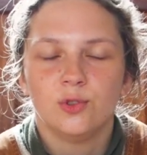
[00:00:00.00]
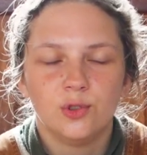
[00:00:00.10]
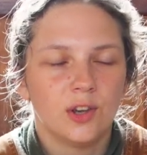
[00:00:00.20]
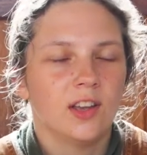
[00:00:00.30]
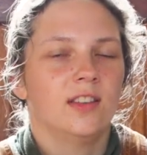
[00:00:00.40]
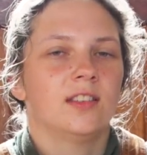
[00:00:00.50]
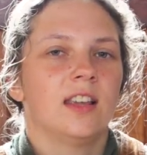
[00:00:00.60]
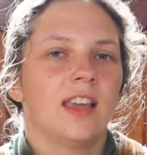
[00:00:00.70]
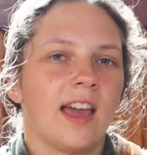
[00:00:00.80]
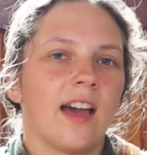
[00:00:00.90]

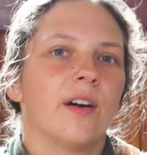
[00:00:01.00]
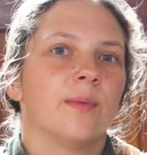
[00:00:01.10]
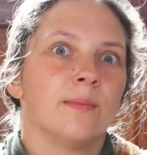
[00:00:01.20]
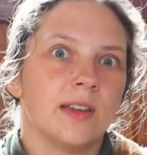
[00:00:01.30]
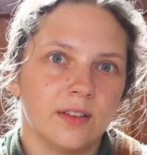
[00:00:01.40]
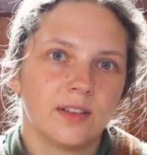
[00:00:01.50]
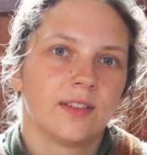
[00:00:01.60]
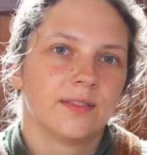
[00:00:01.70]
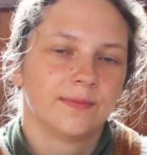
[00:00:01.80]
Jersey cow milk.